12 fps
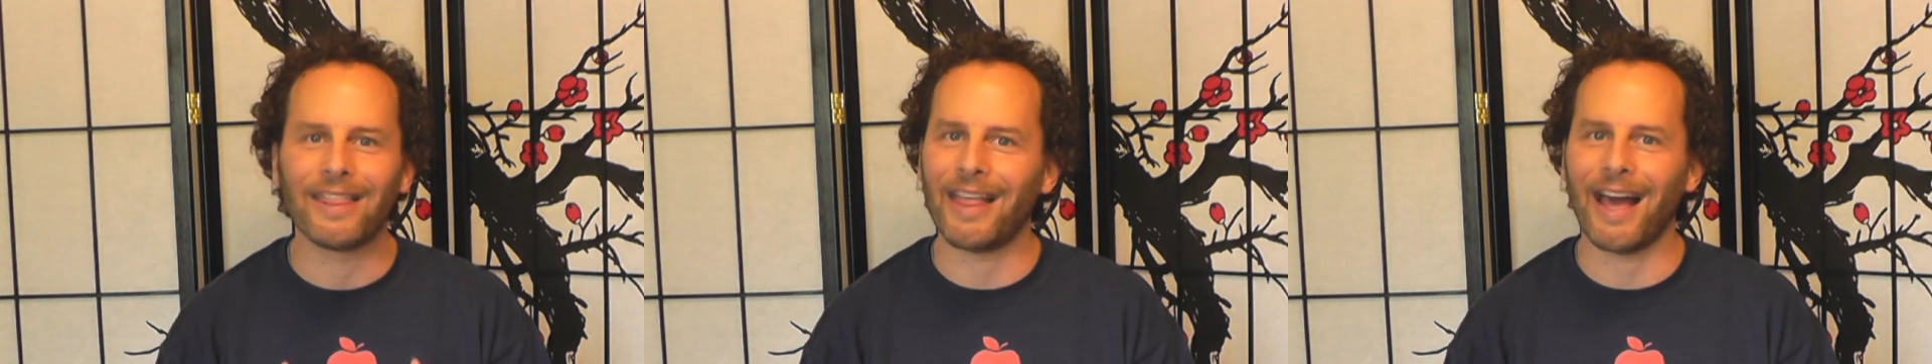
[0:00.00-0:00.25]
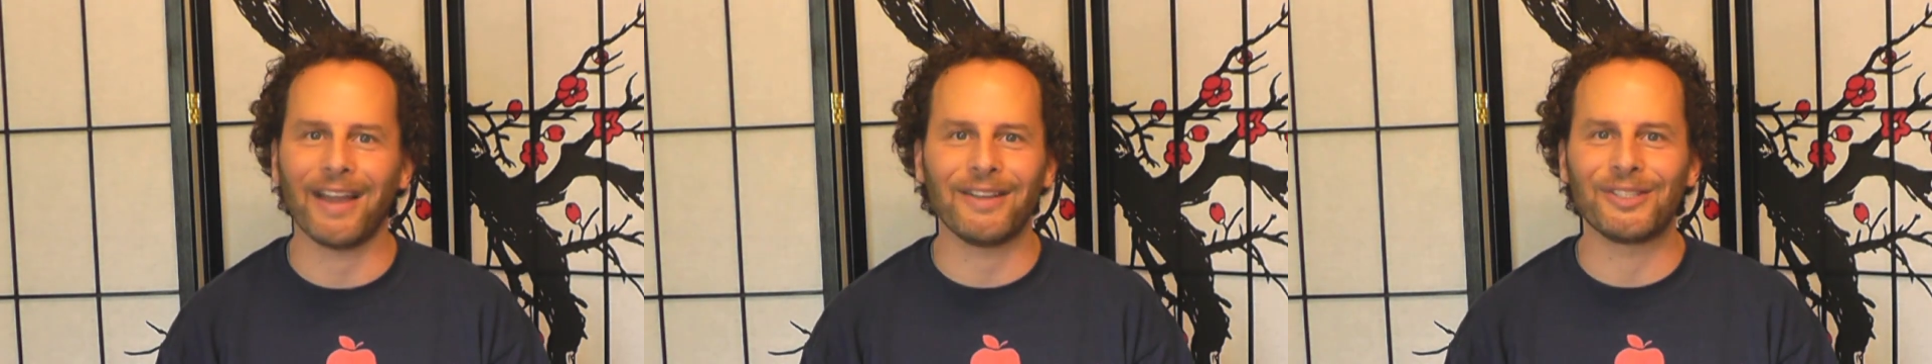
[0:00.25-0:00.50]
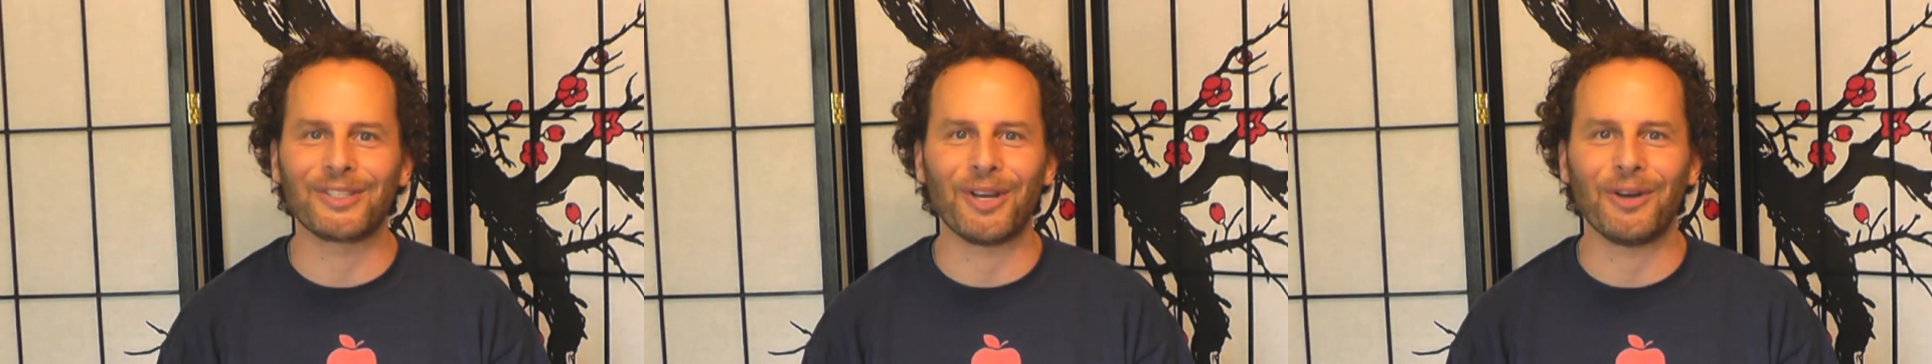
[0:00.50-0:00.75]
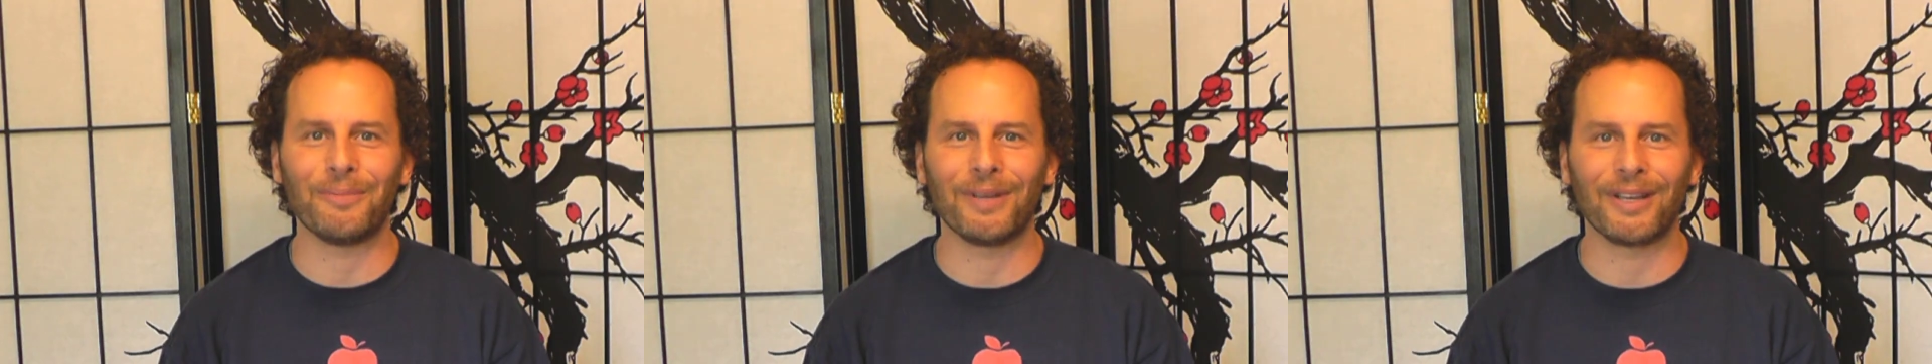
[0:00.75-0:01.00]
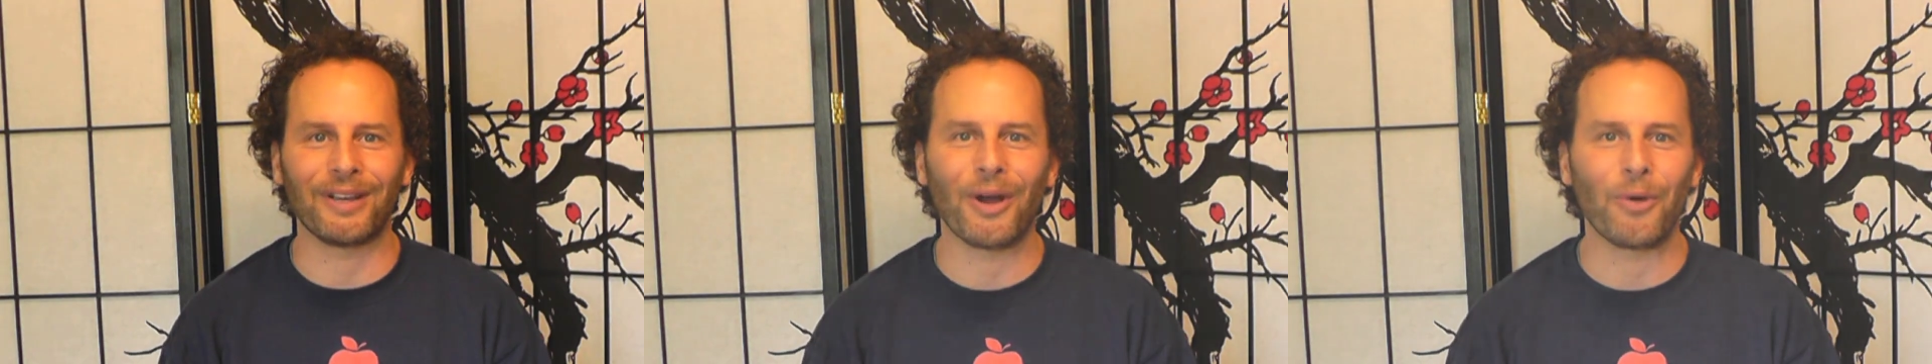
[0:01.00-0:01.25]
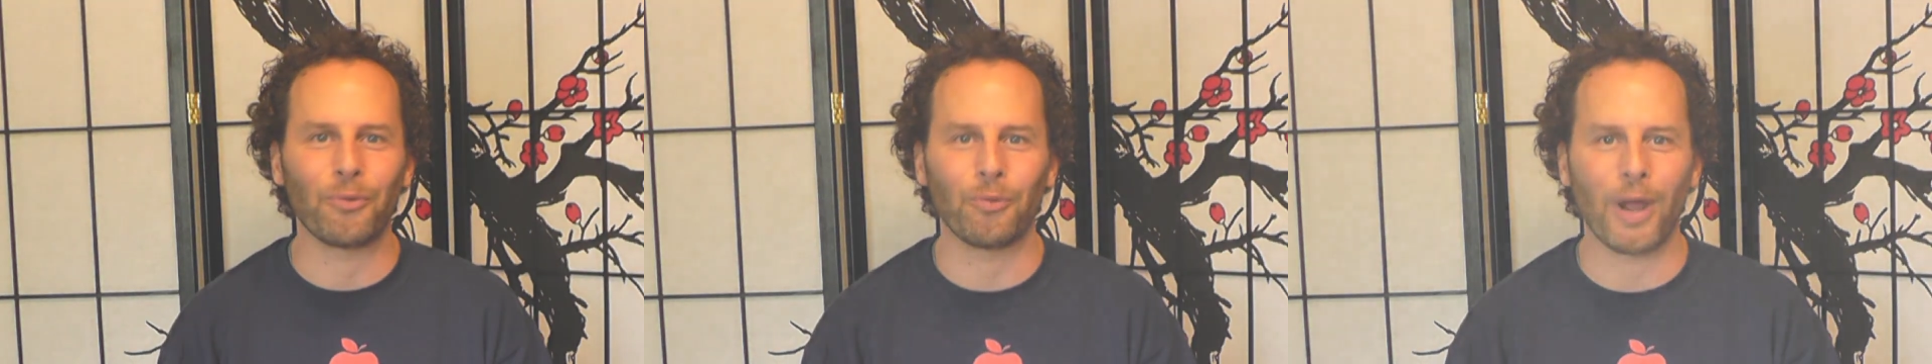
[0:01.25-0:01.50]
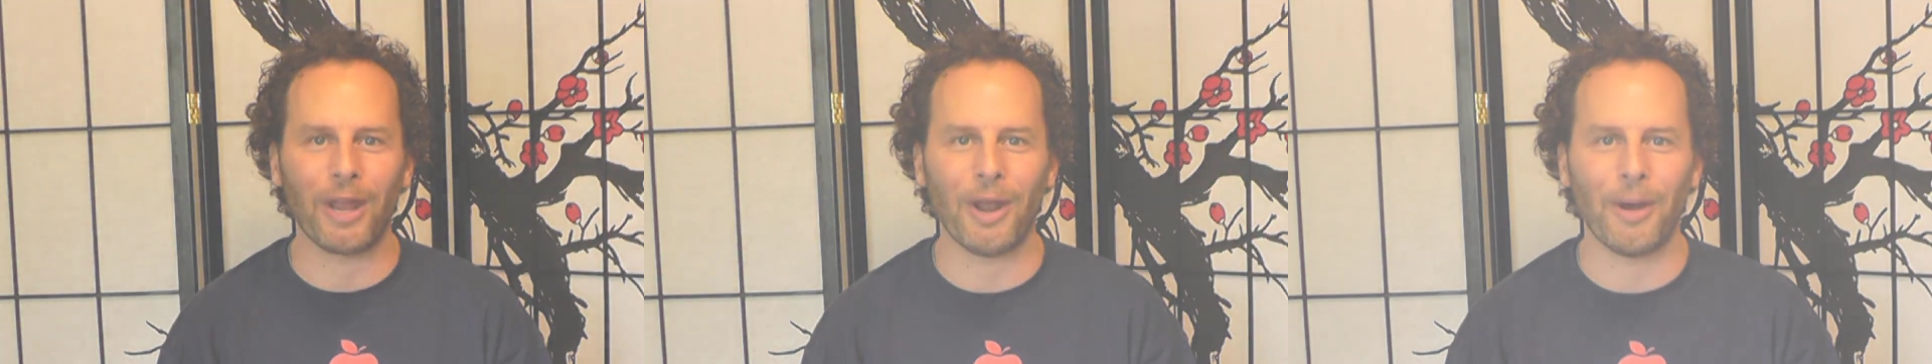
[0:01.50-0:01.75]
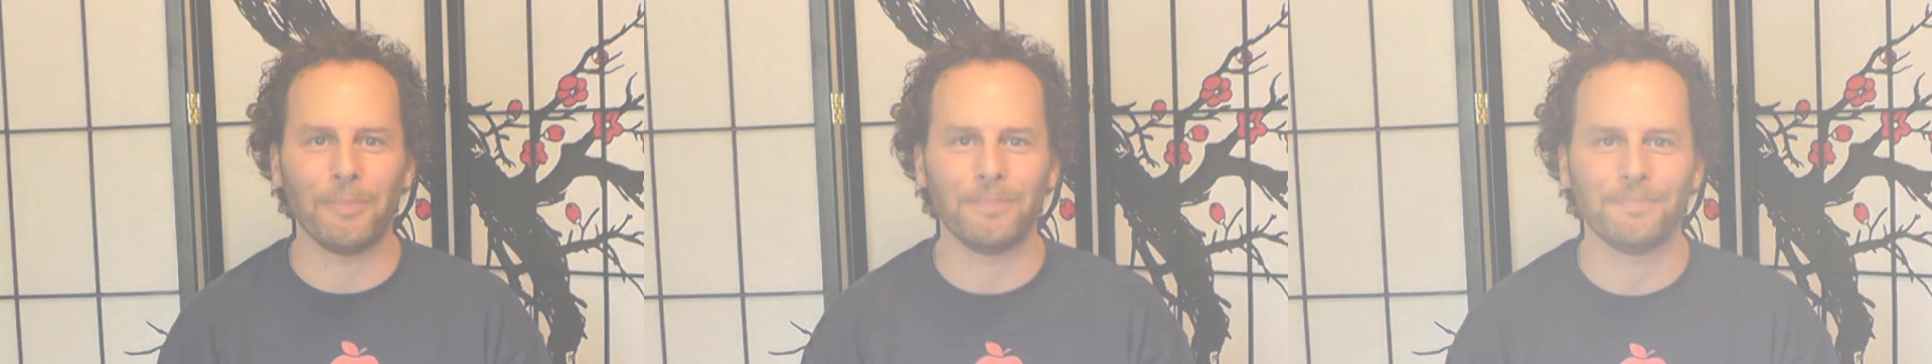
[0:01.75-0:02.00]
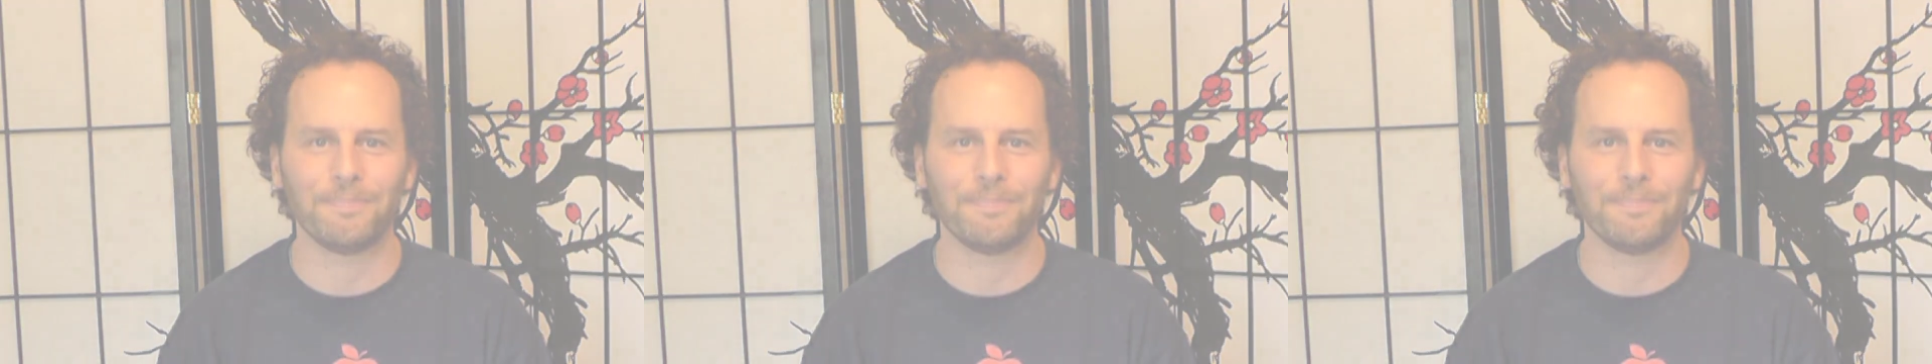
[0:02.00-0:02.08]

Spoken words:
That is coming right up.